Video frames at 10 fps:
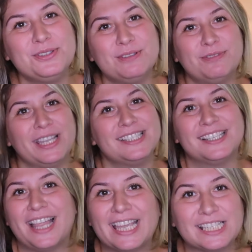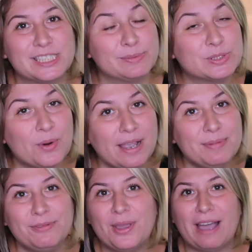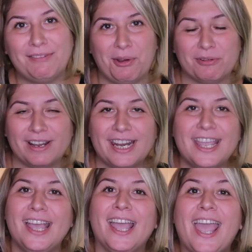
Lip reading: Don't forget to like and subscribe if you haven't already,